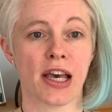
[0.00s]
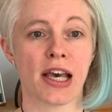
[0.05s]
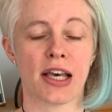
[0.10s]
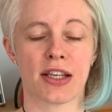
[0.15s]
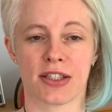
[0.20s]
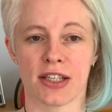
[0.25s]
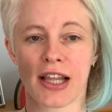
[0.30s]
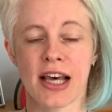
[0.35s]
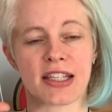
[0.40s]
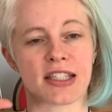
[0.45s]

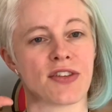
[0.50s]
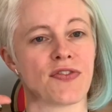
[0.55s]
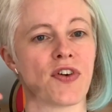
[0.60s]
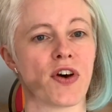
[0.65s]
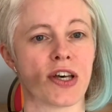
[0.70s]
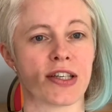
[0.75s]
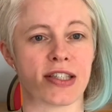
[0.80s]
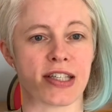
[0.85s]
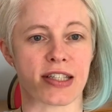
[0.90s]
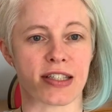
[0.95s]
So that's the
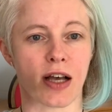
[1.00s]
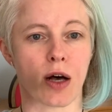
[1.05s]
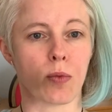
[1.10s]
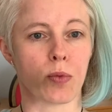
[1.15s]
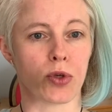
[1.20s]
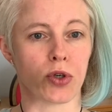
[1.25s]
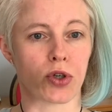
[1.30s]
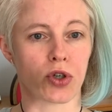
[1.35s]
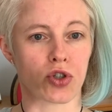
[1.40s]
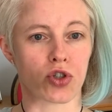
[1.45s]
first example
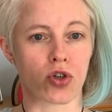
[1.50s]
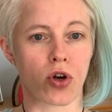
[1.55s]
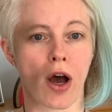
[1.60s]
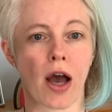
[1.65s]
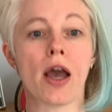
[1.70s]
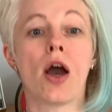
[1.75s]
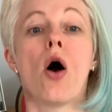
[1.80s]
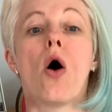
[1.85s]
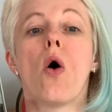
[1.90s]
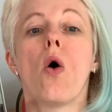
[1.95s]
you could try.
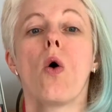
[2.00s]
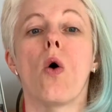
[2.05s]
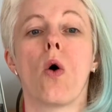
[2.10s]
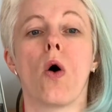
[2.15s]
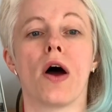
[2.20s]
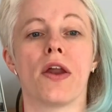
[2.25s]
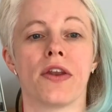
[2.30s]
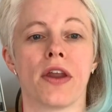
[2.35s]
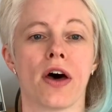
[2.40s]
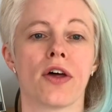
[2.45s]
Or
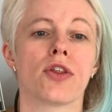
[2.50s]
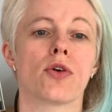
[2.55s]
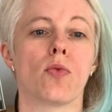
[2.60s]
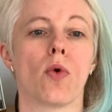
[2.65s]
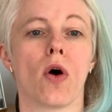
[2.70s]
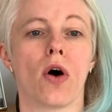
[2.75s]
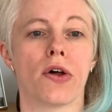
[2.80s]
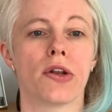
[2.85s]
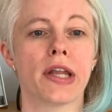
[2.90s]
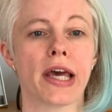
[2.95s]
another
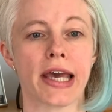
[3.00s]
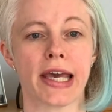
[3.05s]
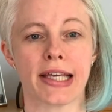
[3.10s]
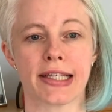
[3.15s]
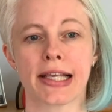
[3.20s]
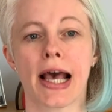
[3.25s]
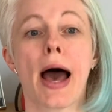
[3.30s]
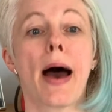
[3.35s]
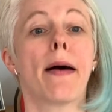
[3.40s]
one is